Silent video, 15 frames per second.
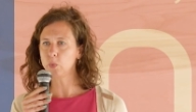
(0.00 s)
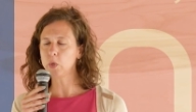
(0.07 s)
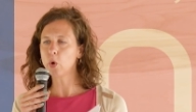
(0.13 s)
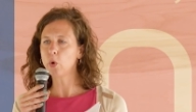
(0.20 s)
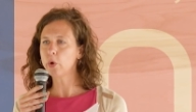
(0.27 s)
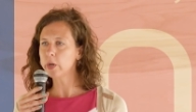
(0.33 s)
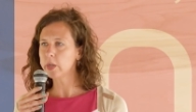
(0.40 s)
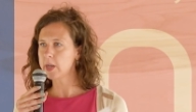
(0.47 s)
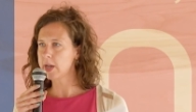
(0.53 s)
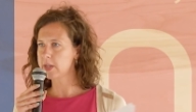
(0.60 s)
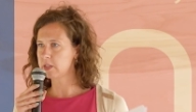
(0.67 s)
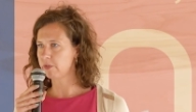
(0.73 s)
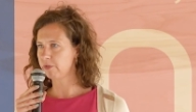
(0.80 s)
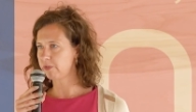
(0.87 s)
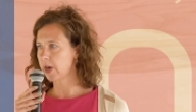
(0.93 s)
We organize
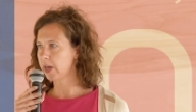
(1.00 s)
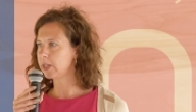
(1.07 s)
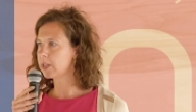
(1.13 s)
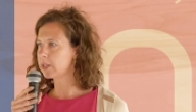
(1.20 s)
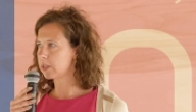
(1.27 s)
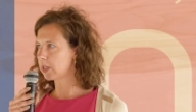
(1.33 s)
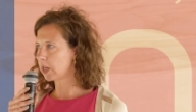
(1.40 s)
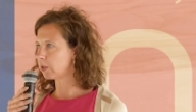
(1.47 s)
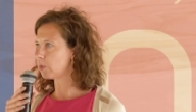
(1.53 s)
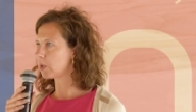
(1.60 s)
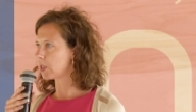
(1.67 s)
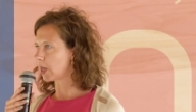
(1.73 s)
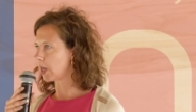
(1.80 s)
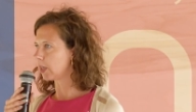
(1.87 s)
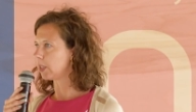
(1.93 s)
and finance that
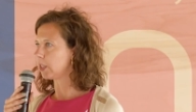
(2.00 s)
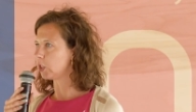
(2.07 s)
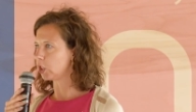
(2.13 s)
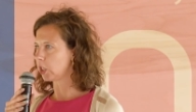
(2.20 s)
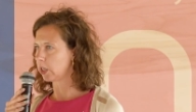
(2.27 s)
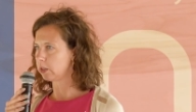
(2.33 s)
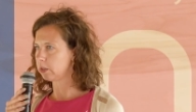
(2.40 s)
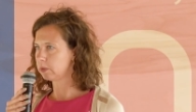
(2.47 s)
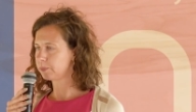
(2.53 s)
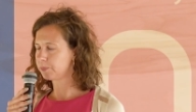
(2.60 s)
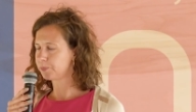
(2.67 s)
recycling chain.